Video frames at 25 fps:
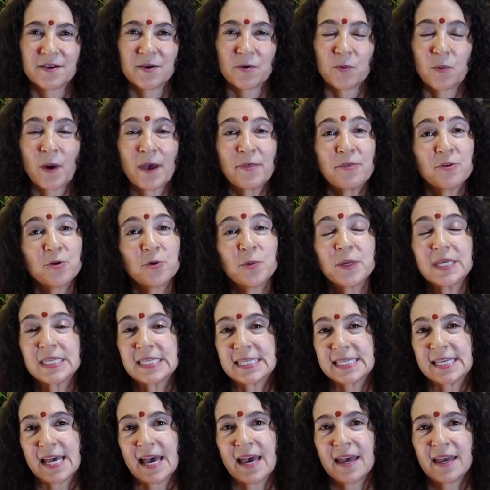whether we
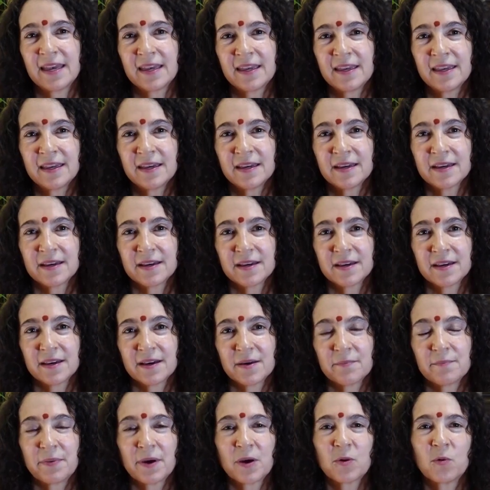say
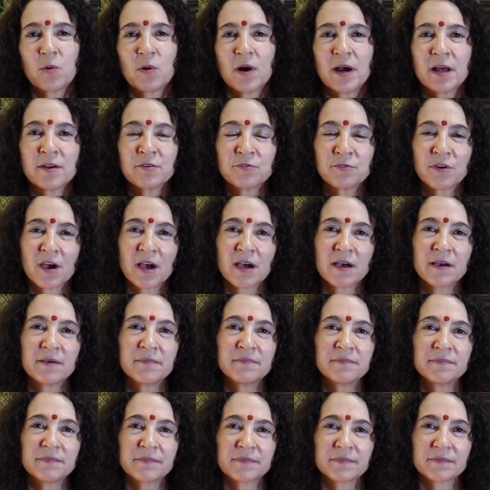Bhagawan
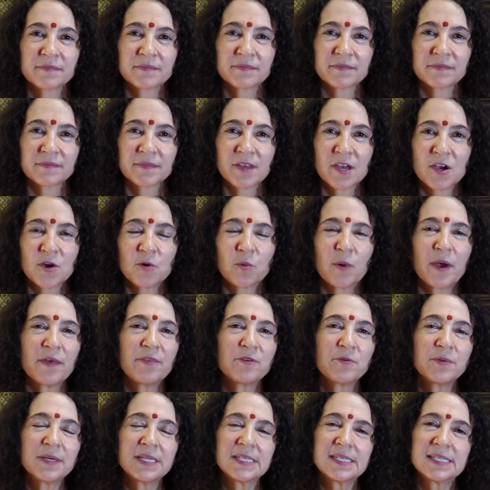Ram,
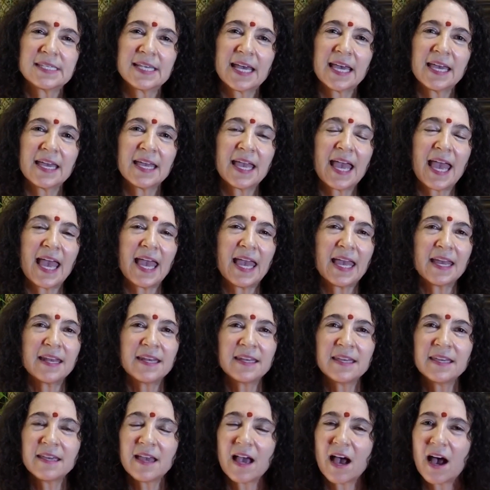whether we say
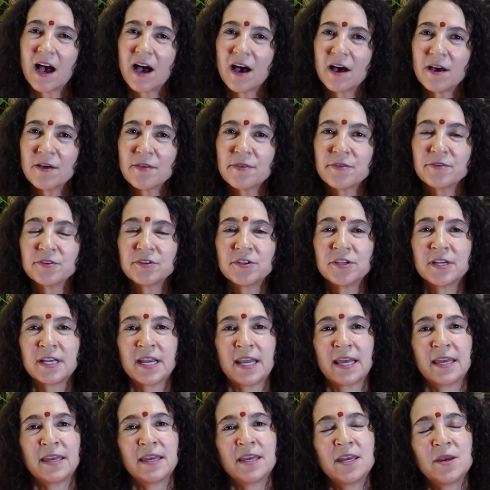any other
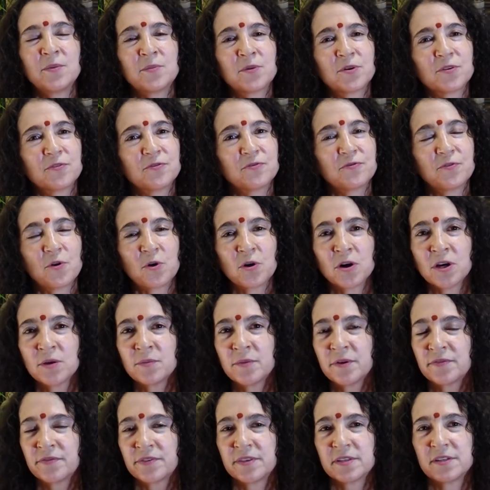name or form
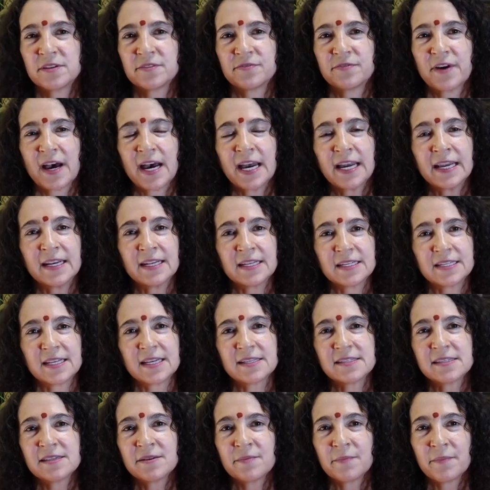of the divine, it
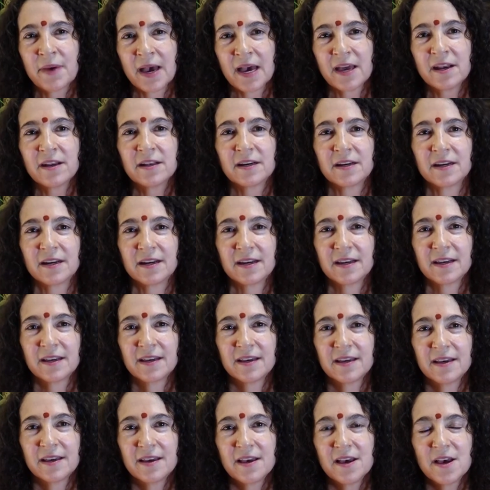doesn't matter.
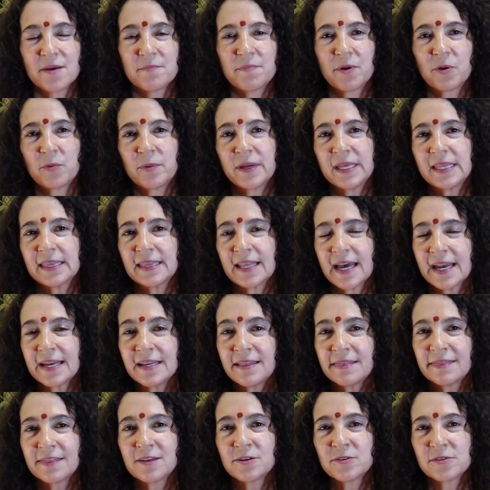But we
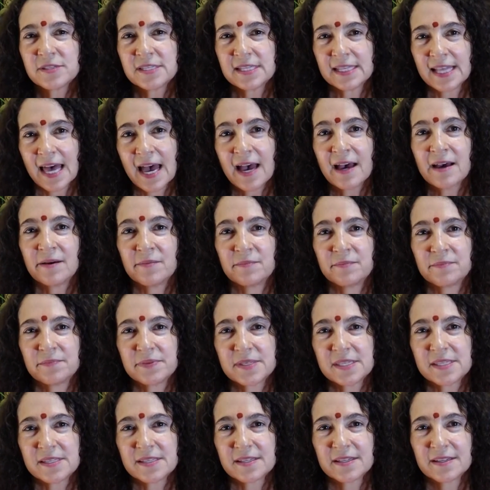light those
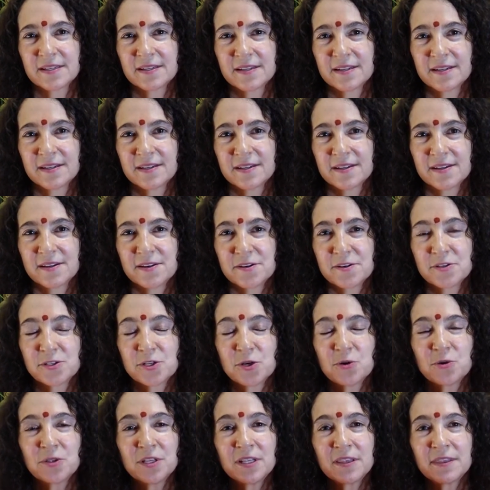lamps
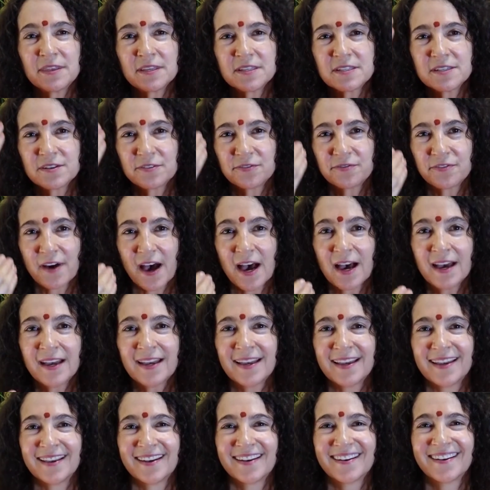so that the
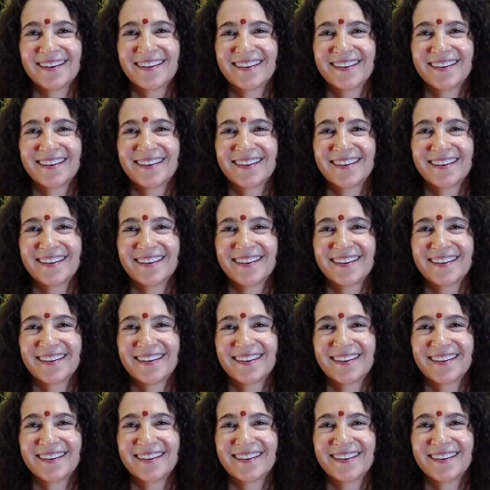divine